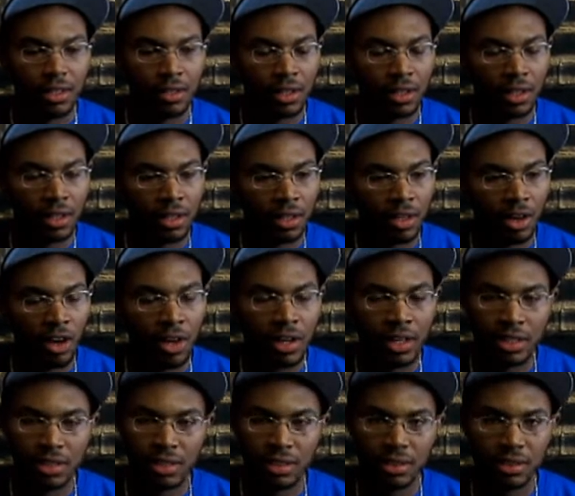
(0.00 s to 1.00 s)

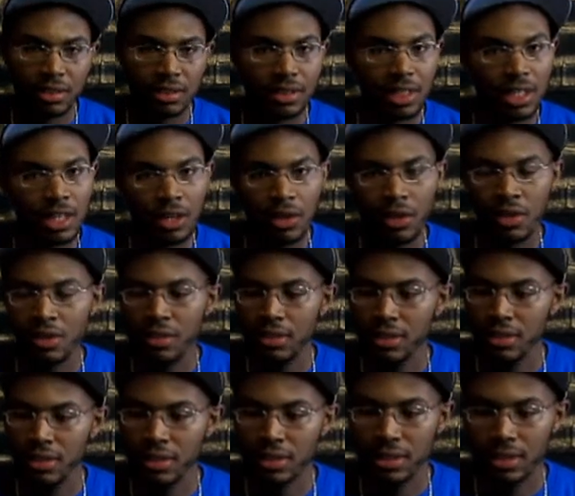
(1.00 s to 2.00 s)
artists and singers
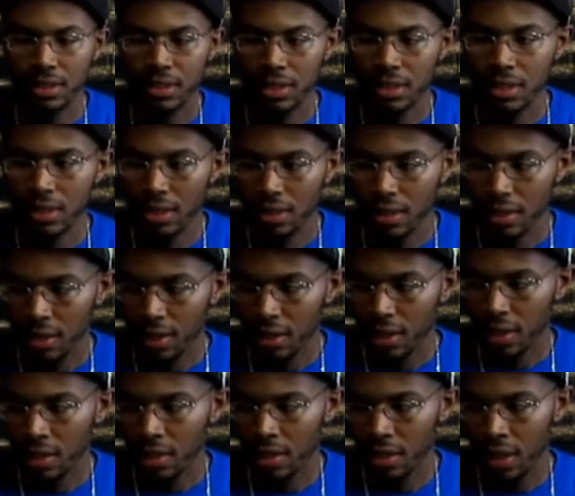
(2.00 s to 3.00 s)
and
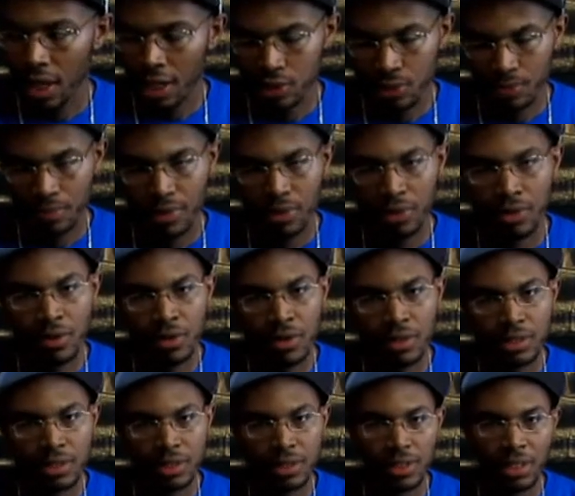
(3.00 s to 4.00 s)

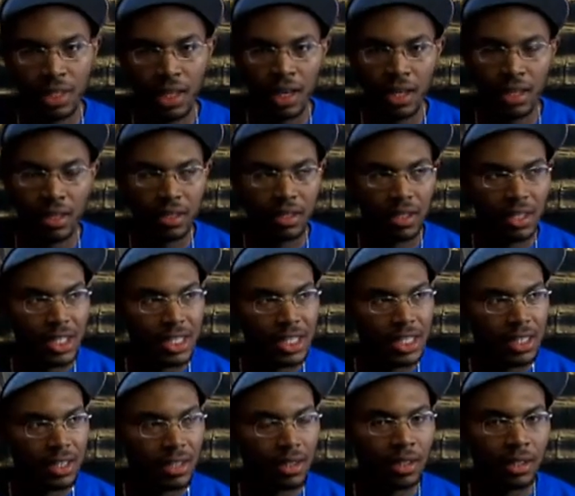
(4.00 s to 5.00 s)
entrepreneurs like
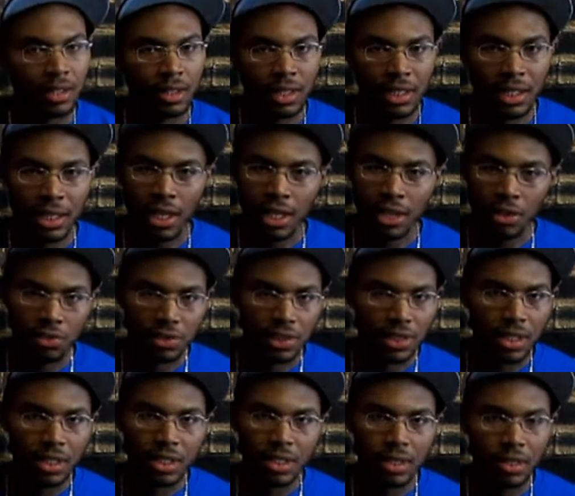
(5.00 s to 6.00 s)
in the inner
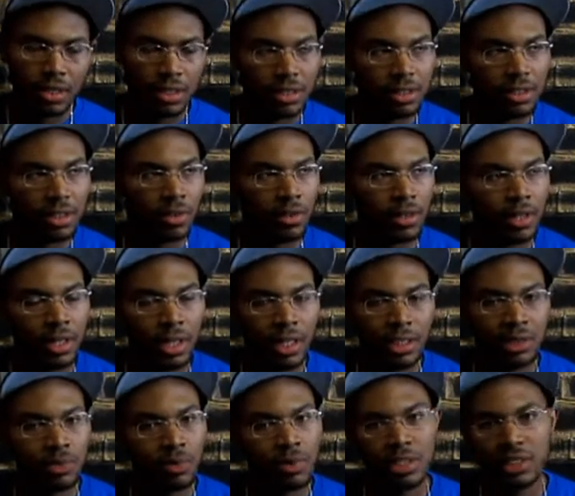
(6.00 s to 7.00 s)
city. So I
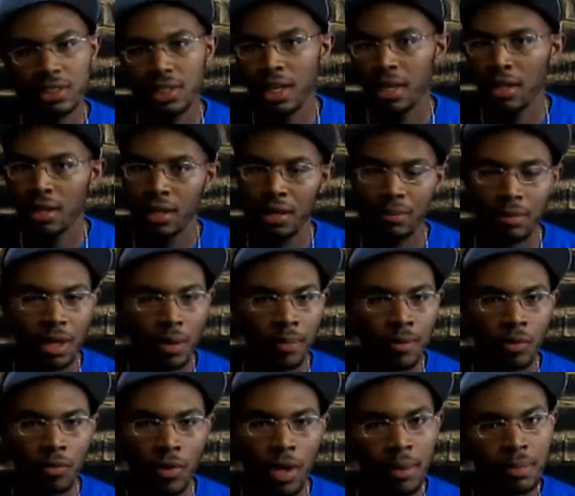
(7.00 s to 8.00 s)
just want to shout out
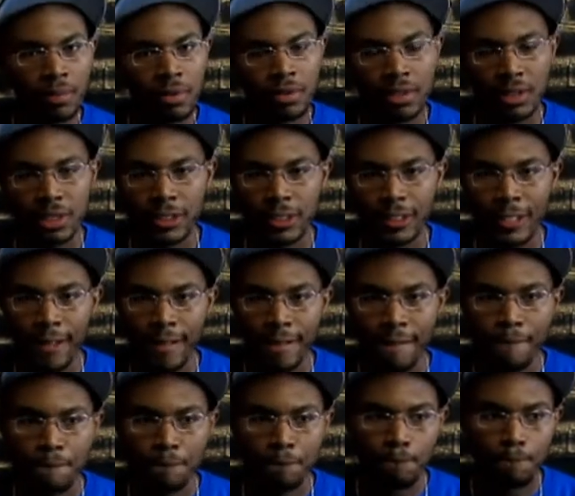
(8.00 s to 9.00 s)
upcoming rappers and
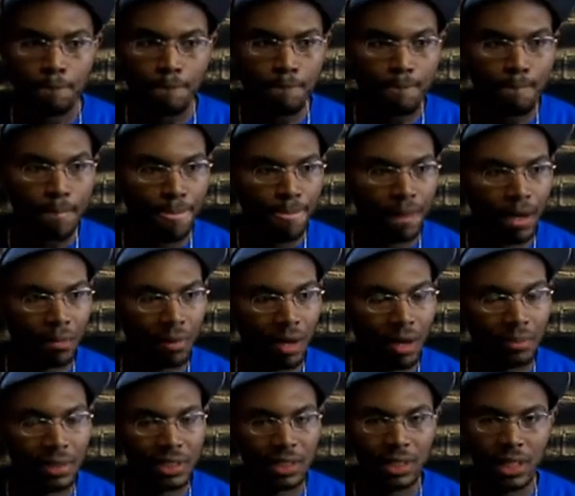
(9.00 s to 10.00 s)

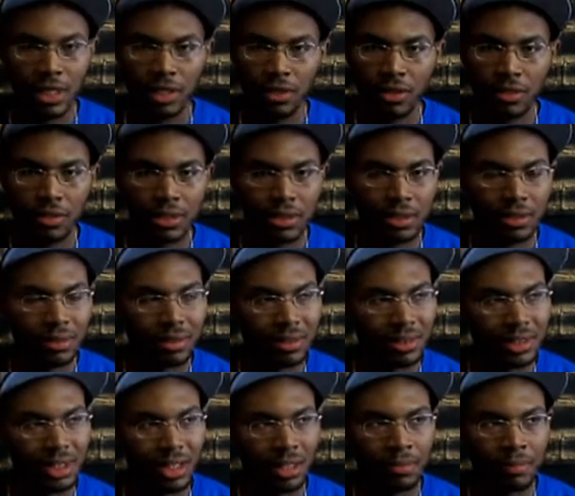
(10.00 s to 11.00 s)
upcoming singers and
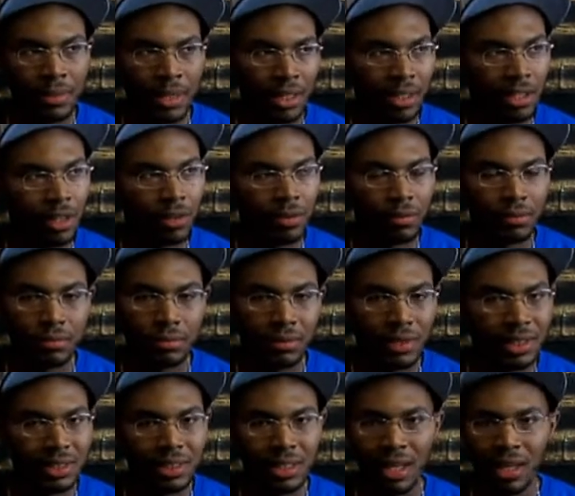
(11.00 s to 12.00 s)
tell them, man,
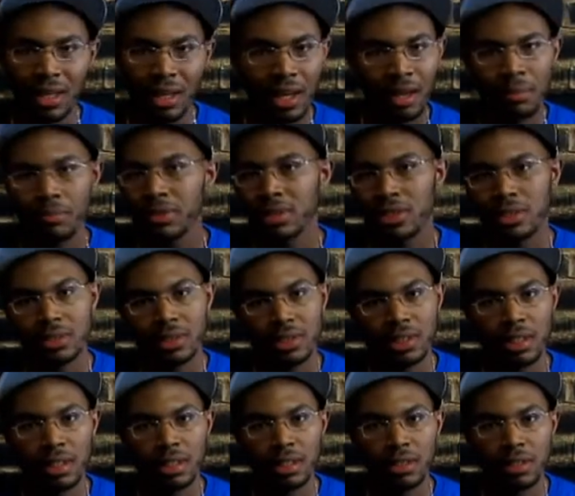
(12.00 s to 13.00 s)
it's not a competition
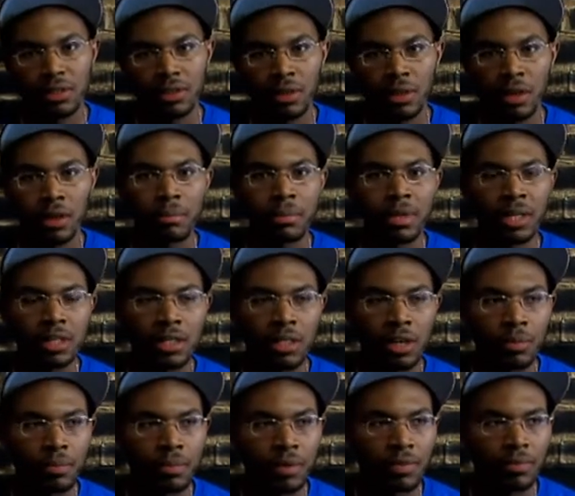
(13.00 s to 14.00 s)
thing. You know what I mean?
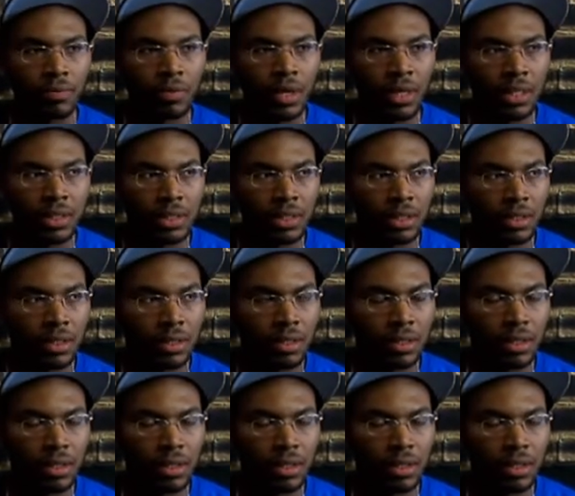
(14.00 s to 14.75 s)
Don't be afraid to